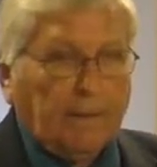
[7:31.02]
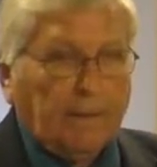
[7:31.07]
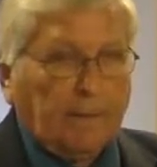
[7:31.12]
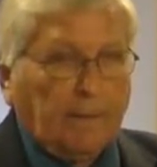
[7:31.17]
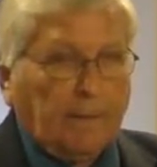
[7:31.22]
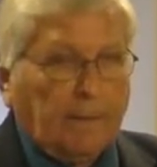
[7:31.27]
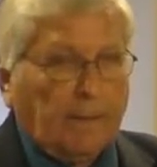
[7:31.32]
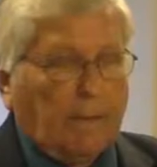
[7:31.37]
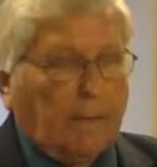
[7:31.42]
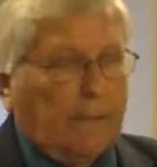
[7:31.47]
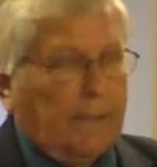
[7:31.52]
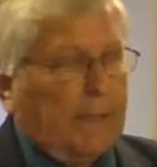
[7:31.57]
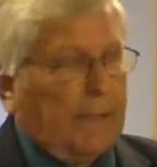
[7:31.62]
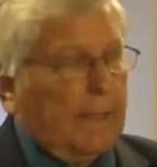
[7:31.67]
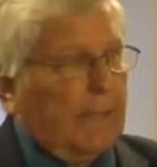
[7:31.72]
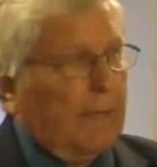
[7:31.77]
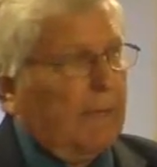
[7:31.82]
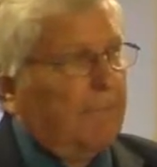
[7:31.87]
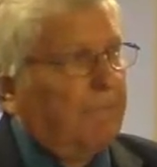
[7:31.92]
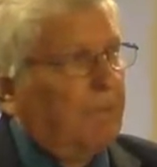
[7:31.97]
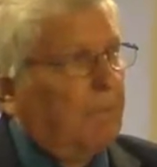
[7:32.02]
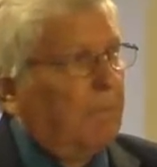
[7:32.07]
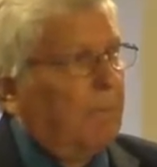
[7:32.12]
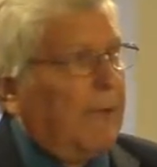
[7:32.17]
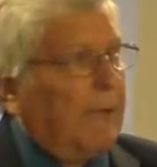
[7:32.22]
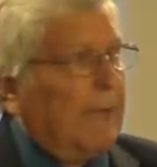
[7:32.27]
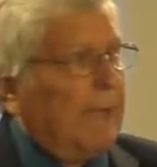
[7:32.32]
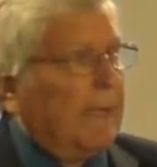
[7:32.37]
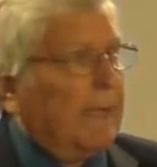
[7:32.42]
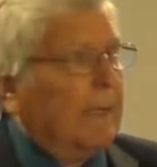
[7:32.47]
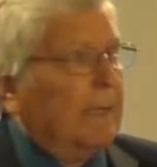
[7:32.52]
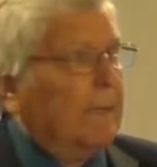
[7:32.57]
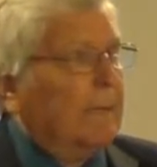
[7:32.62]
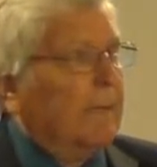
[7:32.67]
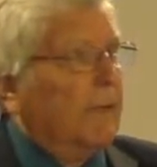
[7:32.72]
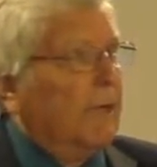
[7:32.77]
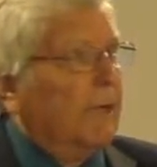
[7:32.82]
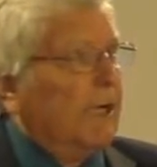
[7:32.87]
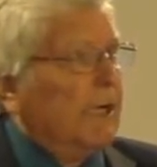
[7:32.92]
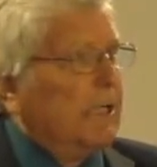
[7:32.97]
Literally, if the man,
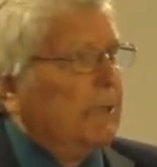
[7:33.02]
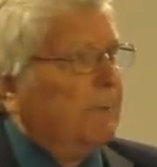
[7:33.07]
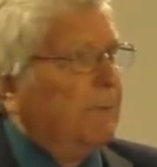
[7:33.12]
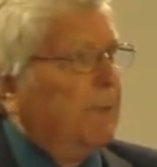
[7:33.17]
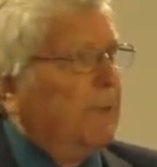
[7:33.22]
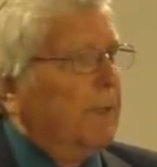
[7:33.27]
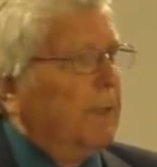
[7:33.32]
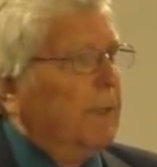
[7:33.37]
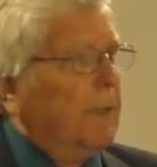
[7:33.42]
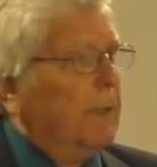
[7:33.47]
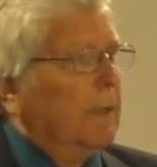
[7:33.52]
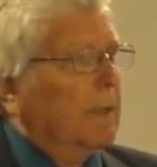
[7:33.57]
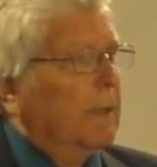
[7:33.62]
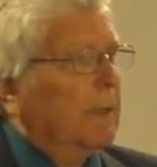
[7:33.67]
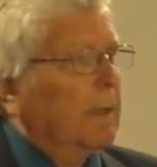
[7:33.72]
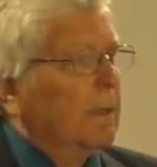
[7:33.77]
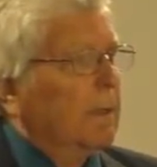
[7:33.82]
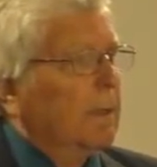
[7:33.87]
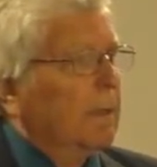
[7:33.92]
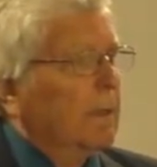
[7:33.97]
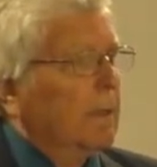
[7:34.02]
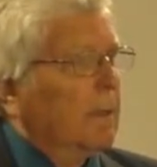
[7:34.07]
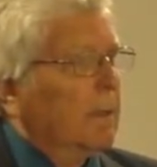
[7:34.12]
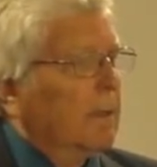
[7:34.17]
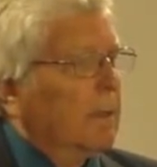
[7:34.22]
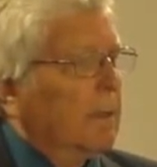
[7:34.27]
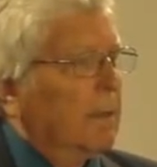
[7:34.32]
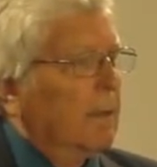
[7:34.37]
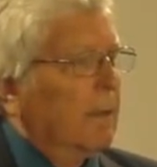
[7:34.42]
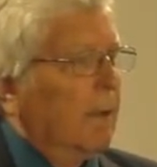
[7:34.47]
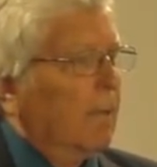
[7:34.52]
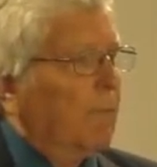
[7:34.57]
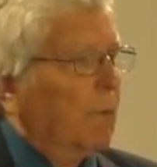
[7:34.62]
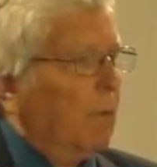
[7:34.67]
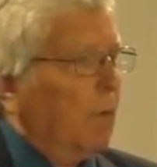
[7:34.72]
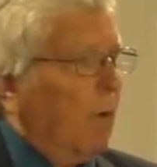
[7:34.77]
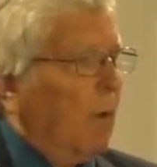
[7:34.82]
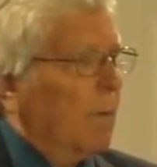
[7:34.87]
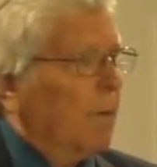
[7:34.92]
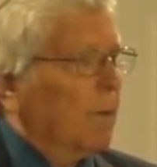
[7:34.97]
the husband of
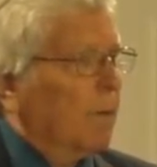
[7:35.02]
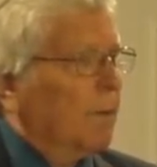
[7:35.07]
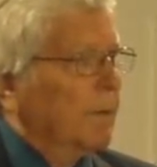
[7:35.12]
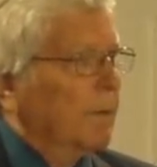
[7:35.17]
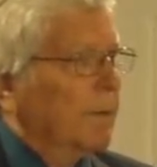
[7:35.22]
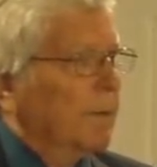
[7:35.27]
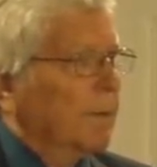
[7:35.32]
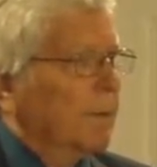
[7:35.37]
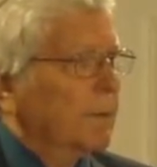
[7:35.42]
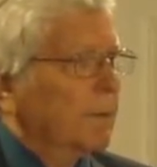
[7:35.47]
the woman,